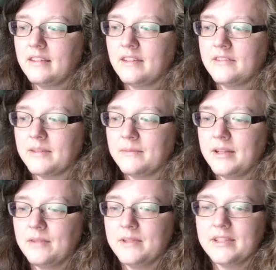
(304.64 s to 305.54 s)
If
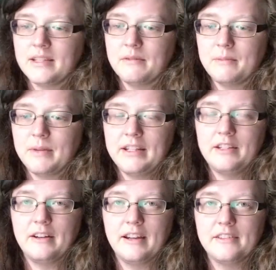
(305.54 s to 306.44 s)
somebody wasn't coming by to
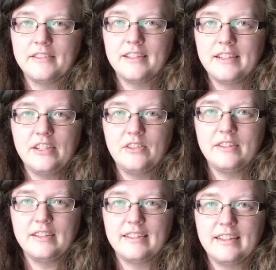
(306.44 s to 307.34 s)
your house to teach you
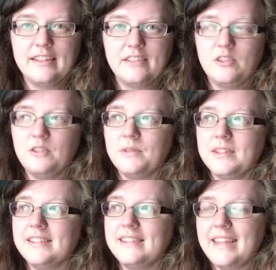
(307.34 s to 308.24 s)
these things, you
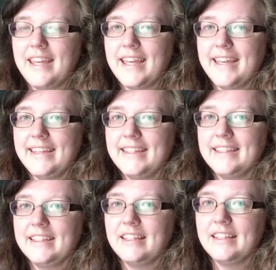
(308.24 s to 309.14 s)
would stay
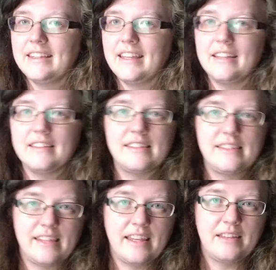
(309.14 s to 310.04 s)
in that
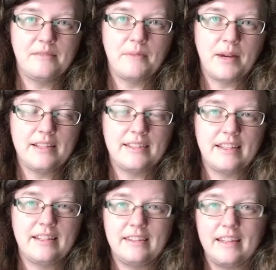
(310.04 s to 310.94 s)
same
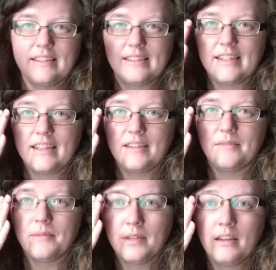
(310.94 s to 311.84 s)
mindset, in that
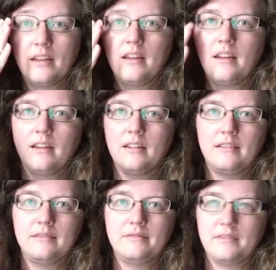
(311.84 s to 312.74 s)
same
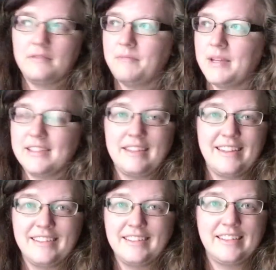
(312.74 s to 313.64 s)
basically
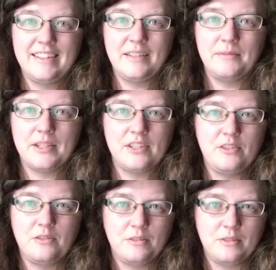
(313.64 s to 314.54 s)
unclean because
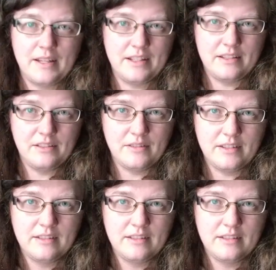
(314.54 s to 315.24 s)
you don't know how to do it.